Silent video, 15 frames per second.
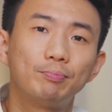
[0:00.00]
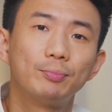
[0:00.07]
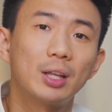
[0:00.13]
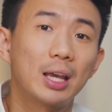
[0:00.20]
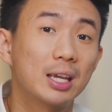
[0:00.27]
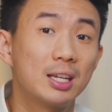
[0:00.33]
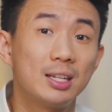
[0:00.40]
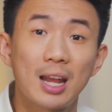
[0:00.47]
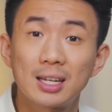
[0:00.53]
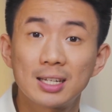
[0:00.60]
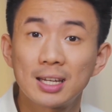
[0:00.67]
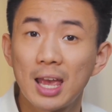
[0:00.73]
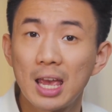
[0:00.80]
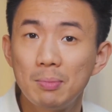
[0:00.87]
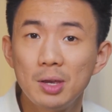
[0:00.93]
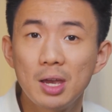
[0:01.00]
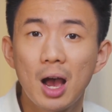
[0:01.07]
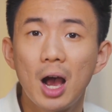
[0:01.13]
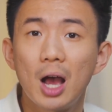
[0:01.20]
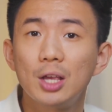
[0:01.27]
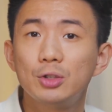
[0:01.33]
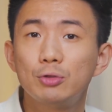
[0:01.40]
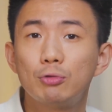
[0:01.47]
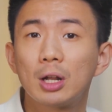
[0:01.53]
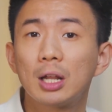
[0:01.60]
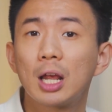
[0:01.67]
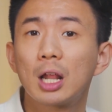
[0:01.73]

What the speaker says: like connecting APIs, running